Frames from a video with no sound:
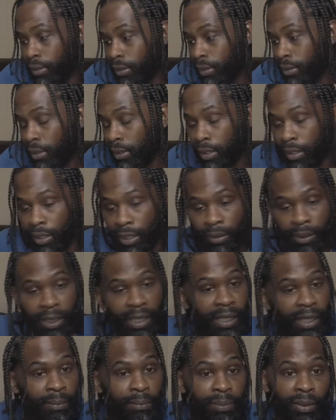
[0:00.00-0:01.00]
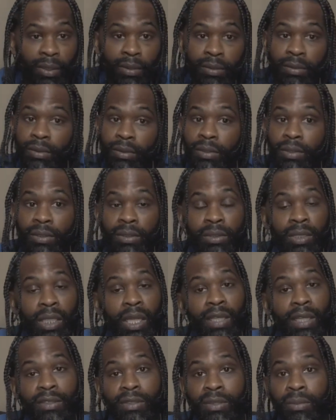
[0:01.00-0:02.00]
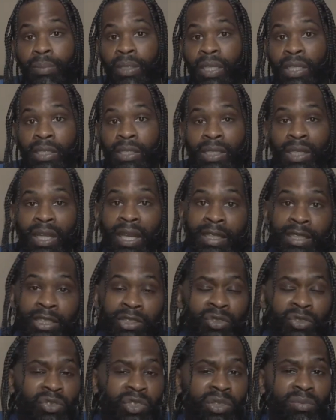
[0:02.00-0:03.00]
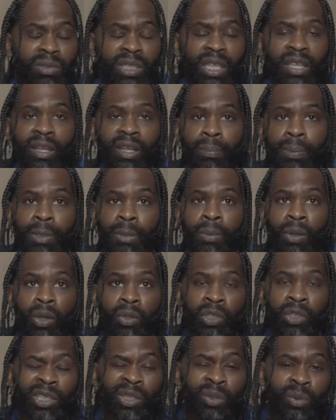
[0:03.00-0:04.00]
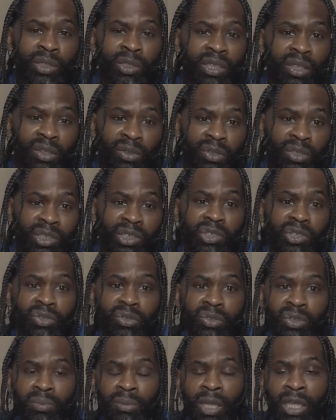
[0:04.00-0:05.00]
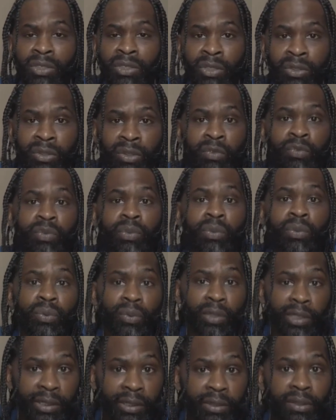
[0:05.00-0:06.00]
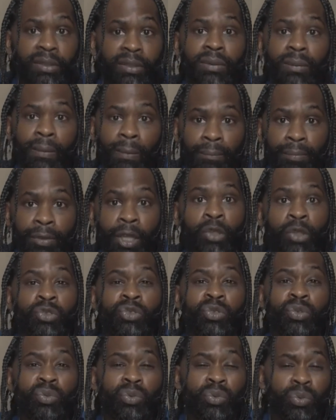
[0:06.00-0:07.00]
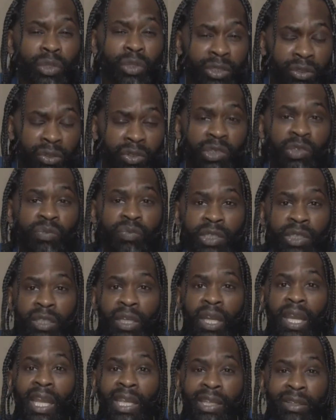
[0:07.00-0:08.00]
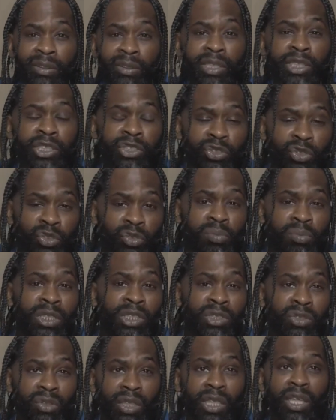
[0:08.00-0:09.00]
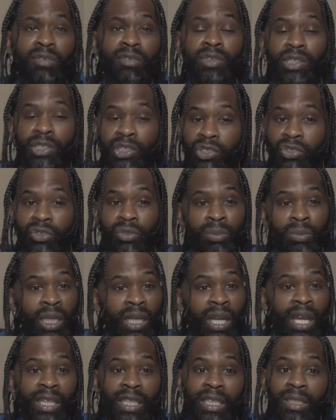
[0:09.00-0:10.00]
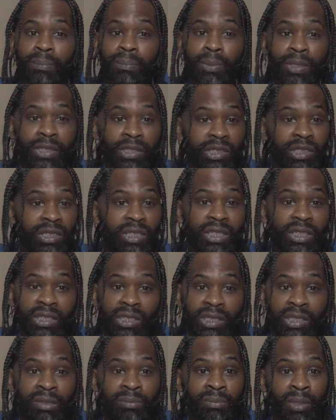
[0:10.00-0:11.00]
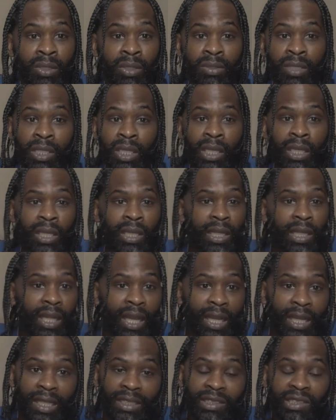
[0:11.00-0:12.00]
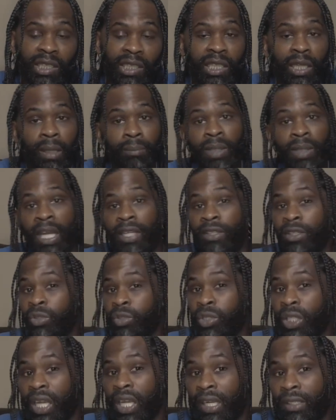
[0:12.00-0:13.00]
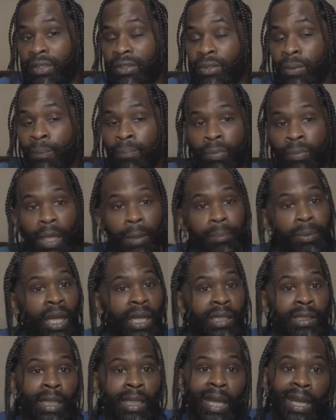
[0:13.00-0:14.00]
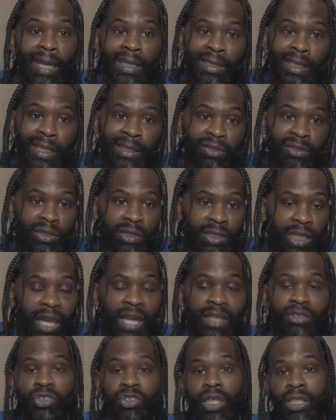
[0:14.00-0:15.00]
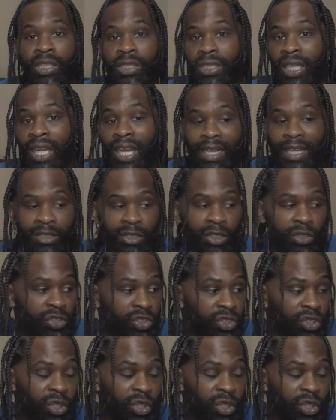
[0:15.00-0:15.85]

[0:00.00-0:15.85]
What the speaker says: you know, hey, bro, you got to do better than that. Get you some therapy, bro. Deal with those issues, my dude. For real. Those are real severe anger issues, mental health issues, man. I keep pushing this shit, bro. And like I said, I'm not no doctor. I'm not trying to diagnose